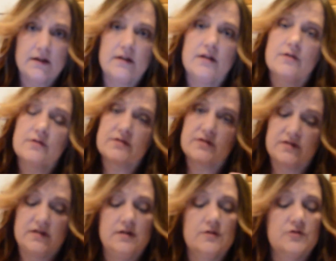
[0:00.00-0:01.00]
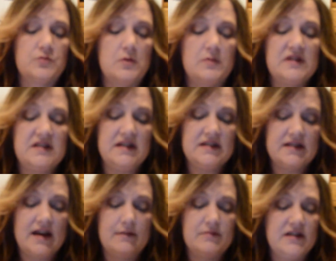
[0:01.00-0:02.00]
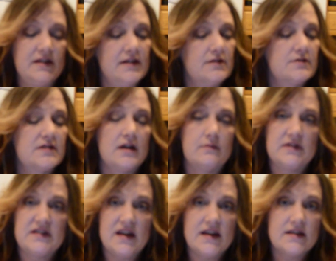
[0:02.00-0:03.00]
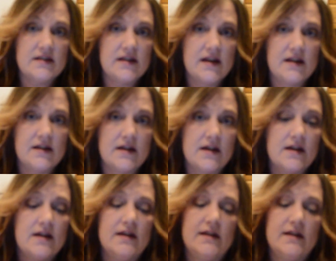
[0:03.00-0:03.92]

here's what we see is happening, here's how we take the data,